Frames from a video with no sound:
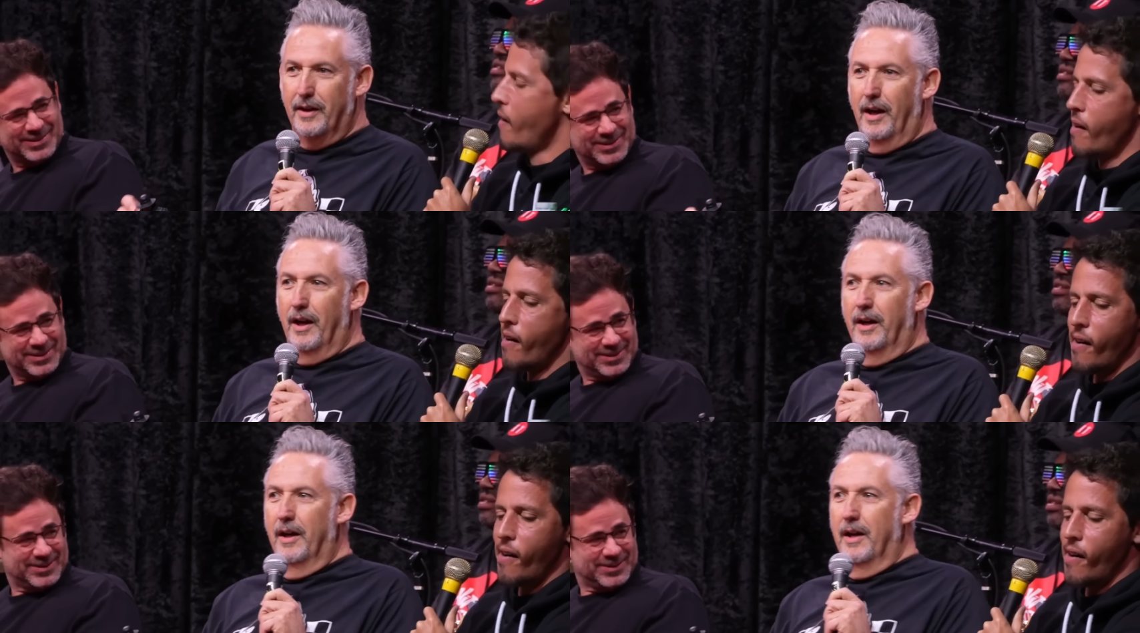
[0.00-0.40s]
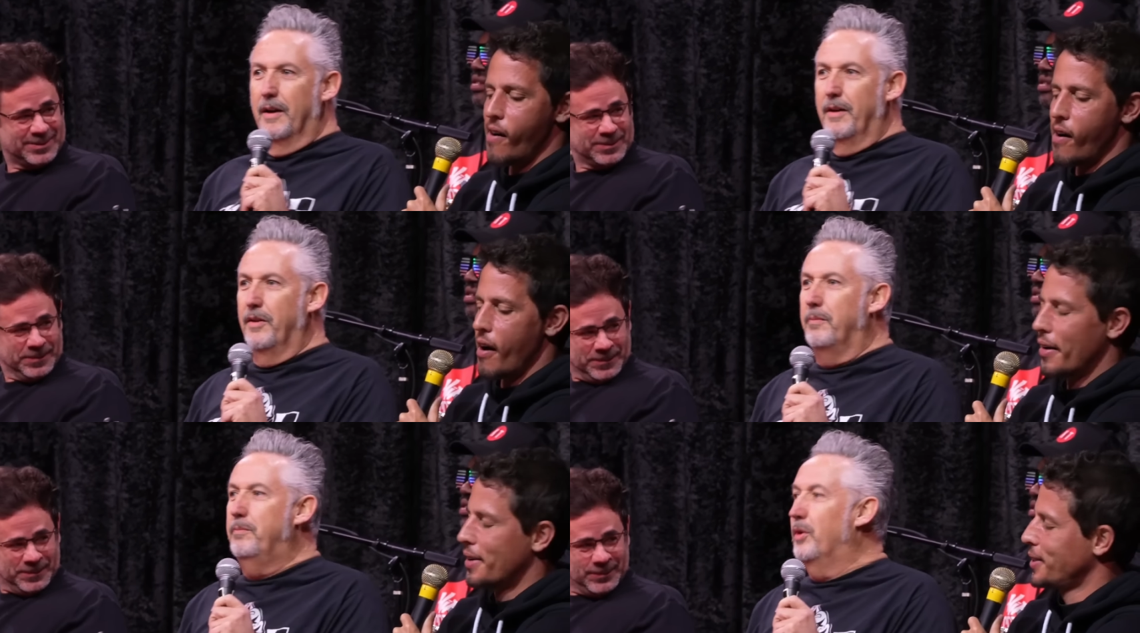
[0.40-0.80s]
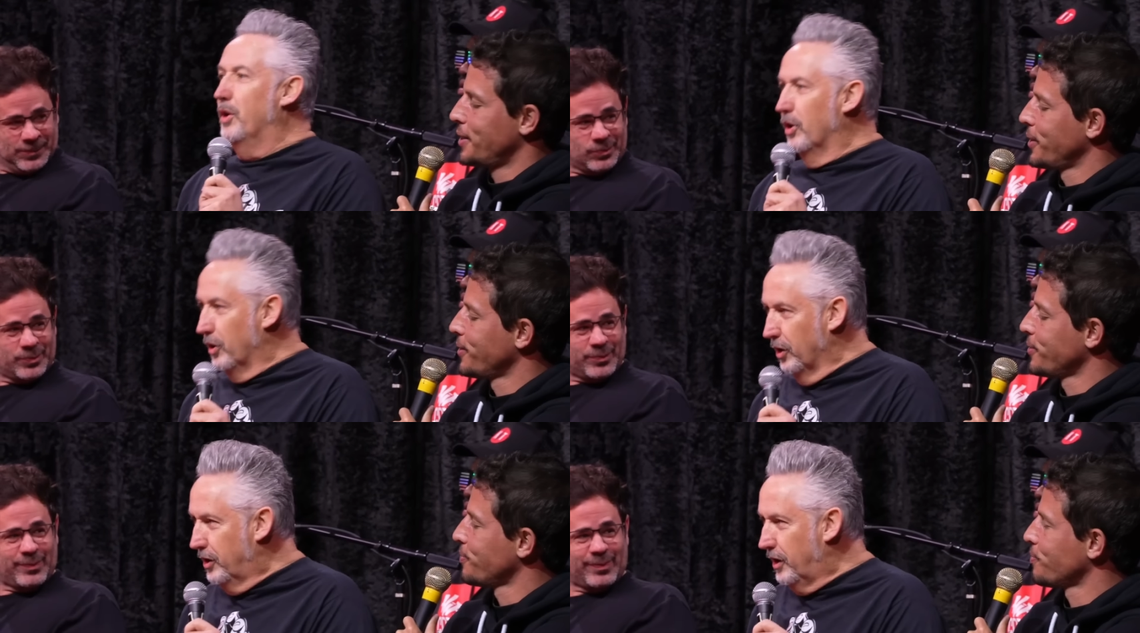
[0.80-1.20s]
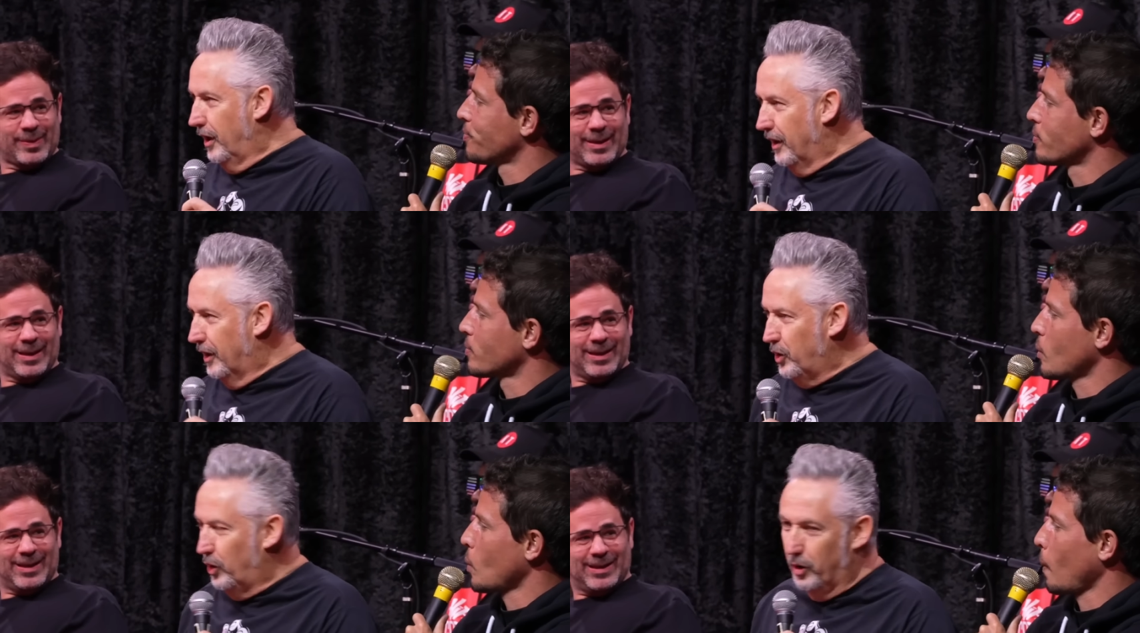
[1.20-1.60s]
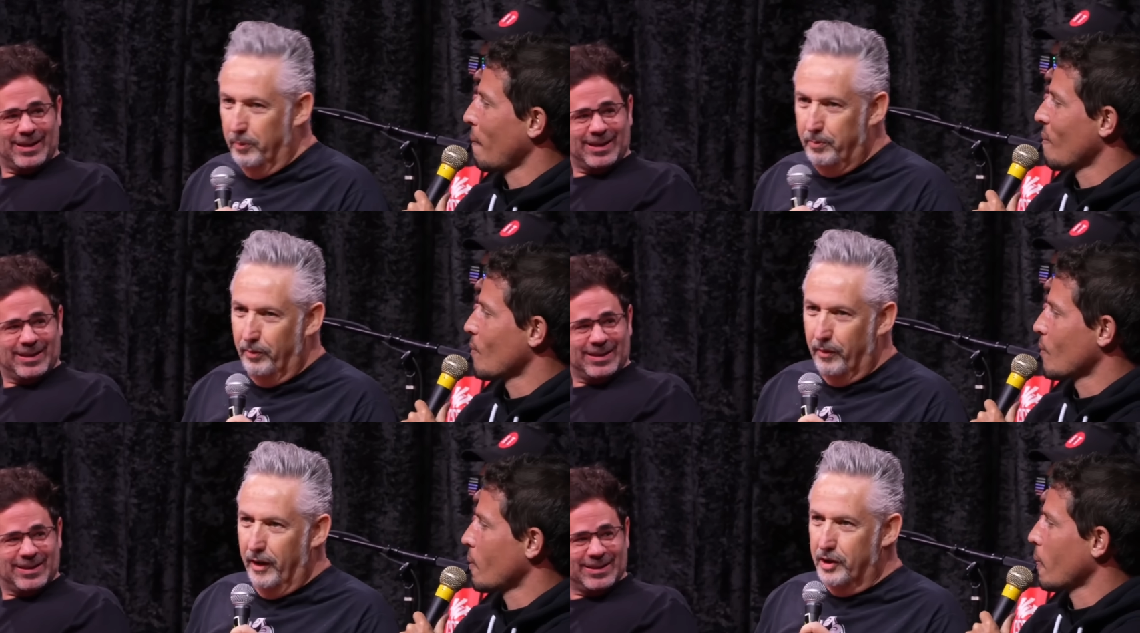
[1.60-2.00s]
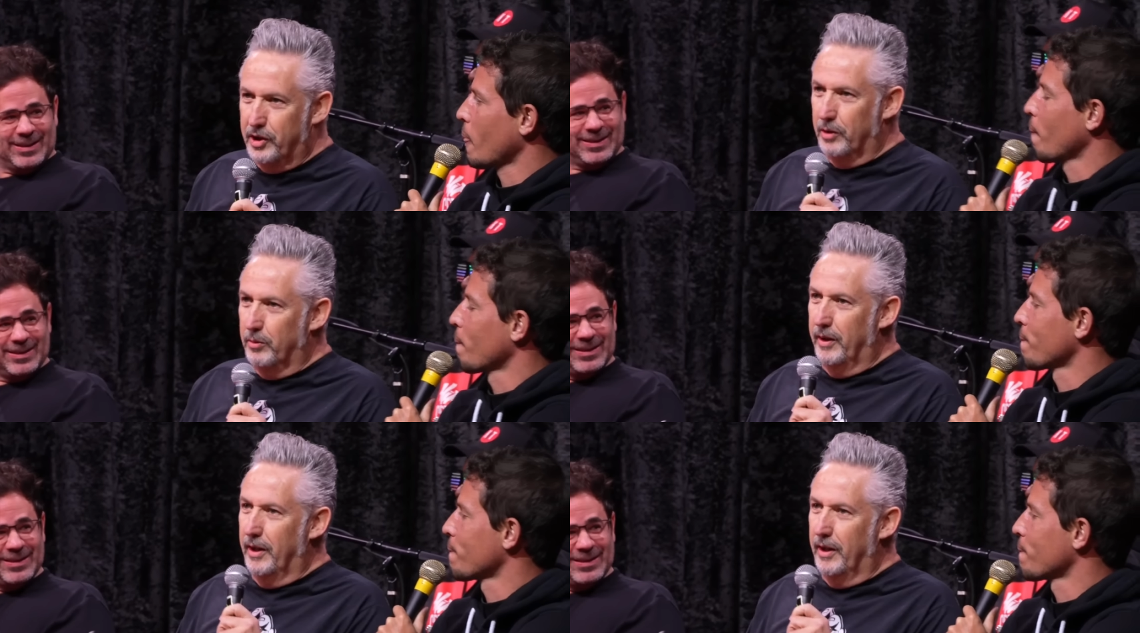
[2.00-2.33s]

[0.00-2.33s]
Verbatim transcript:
Speaker 1: uh, the Burger King Corporation,